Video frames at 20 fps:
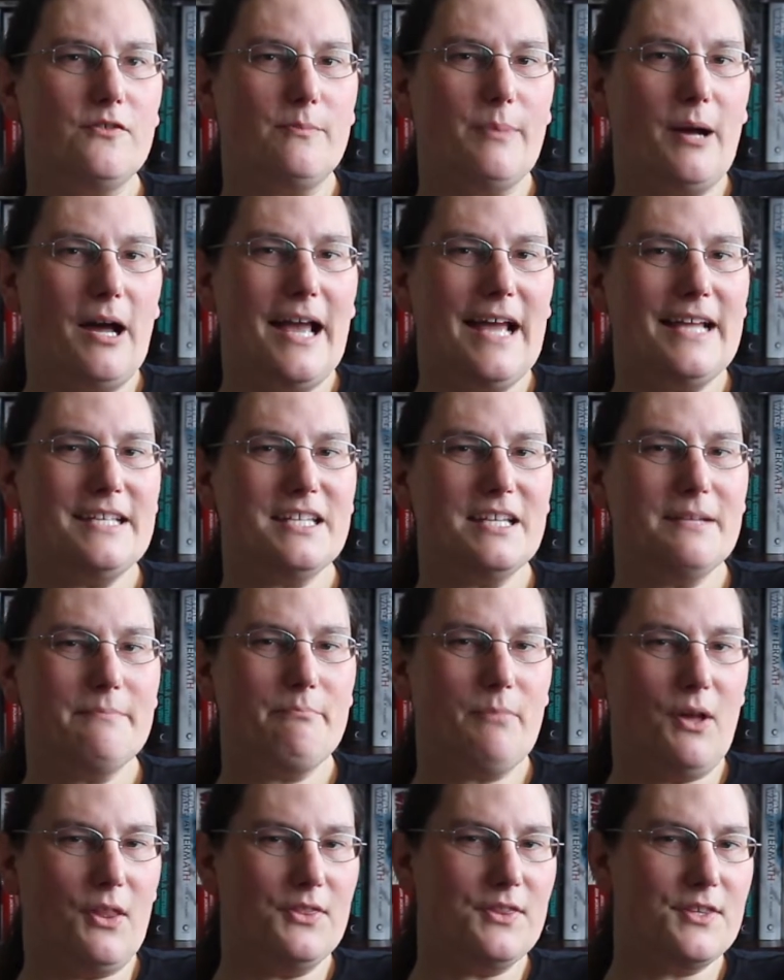for about 18
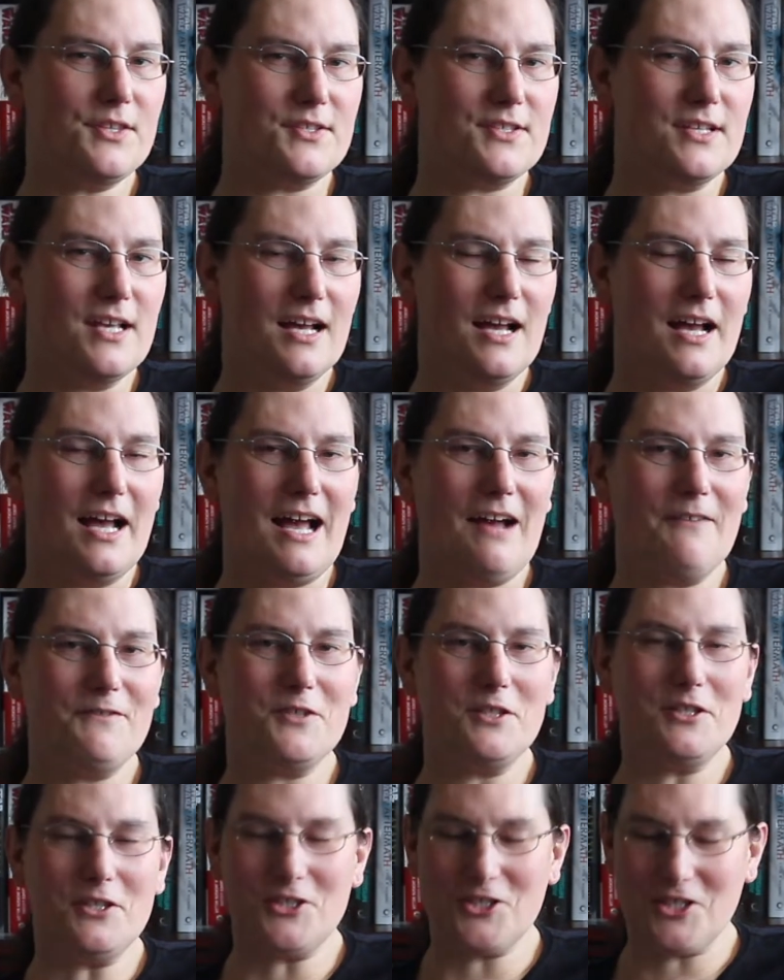months
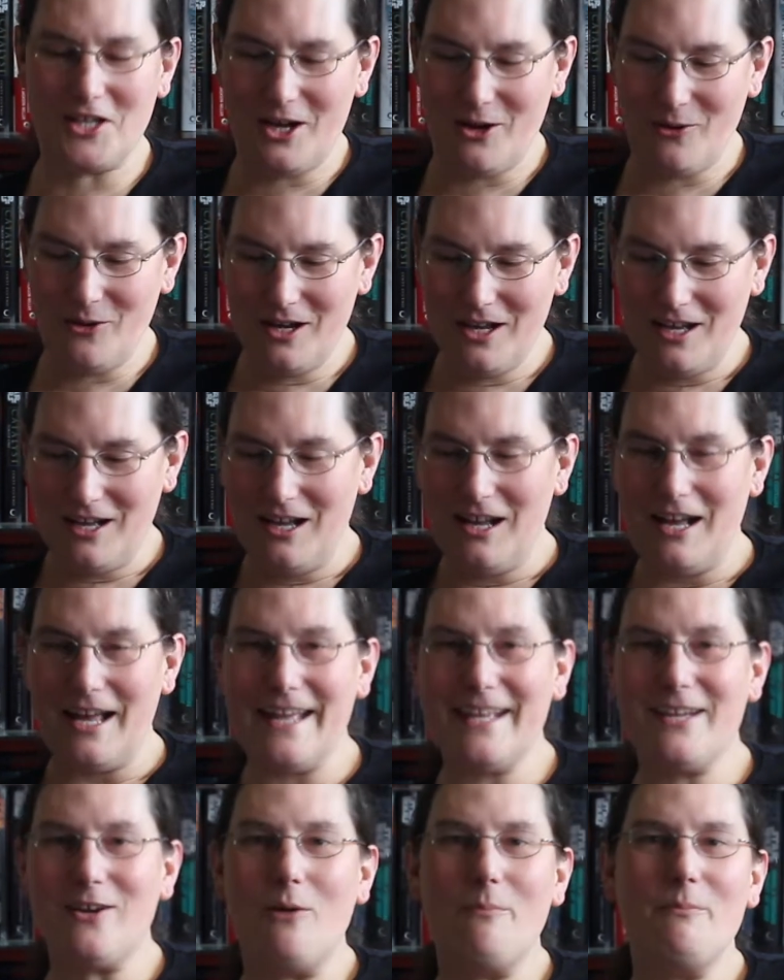after the show.
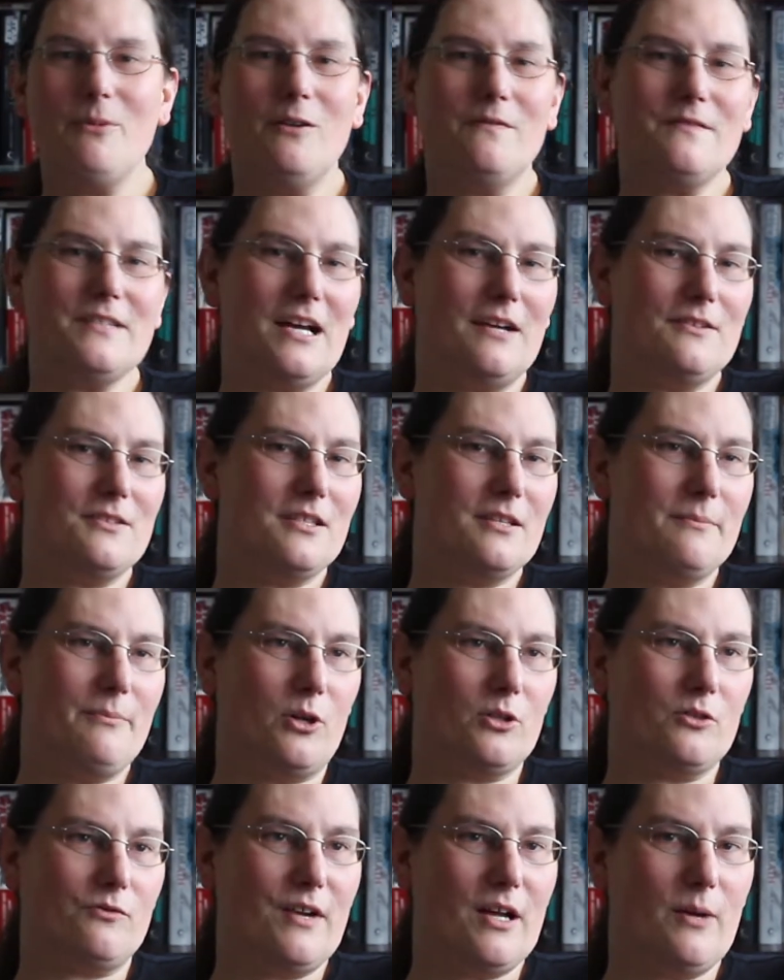It got moved down to the
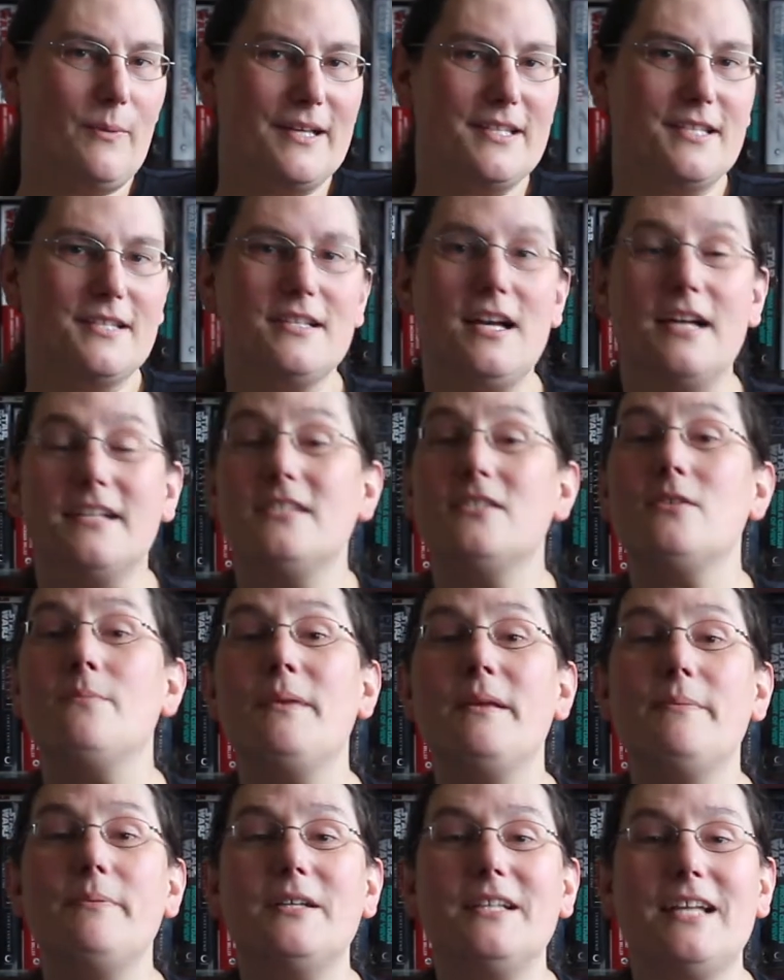Model Railway Society so
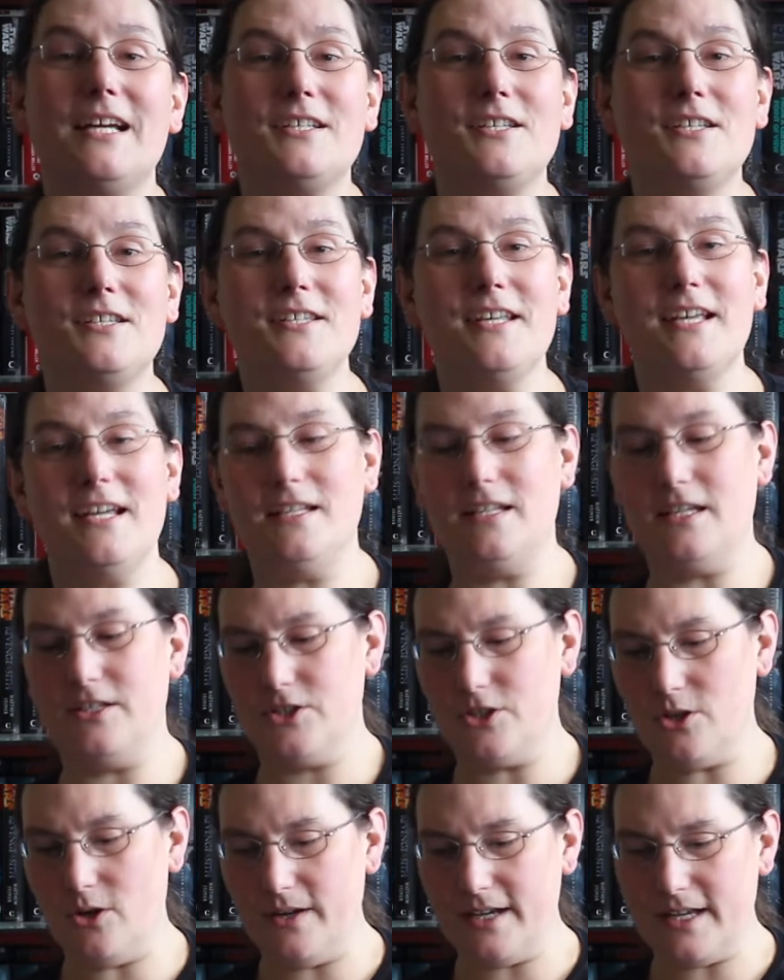people can actually see it and
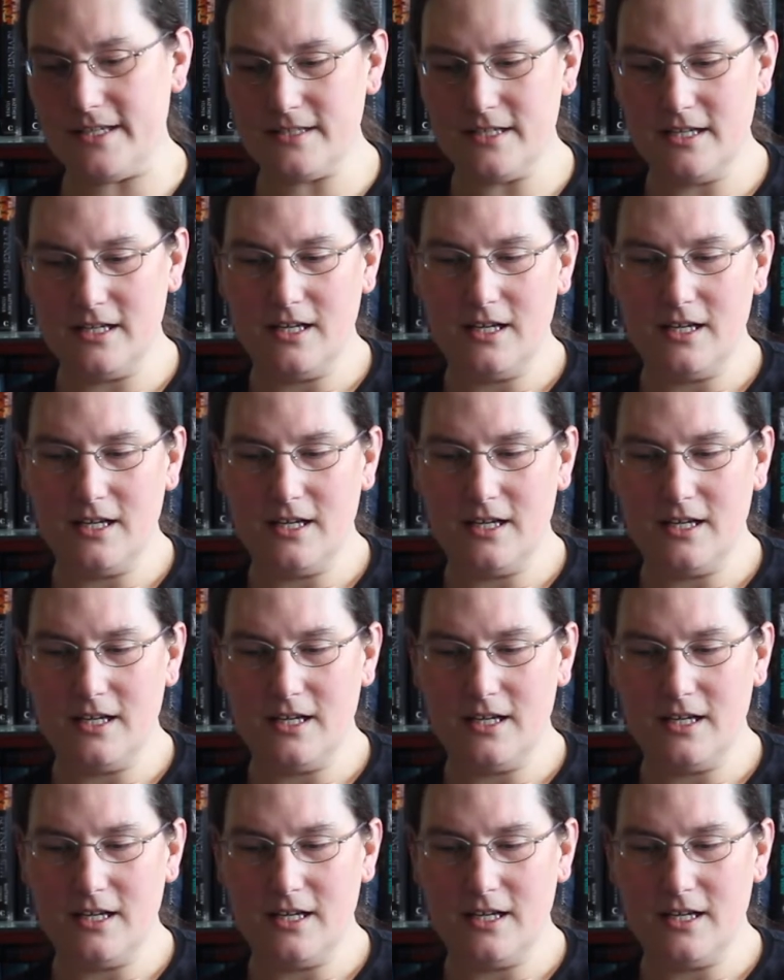enjoy it.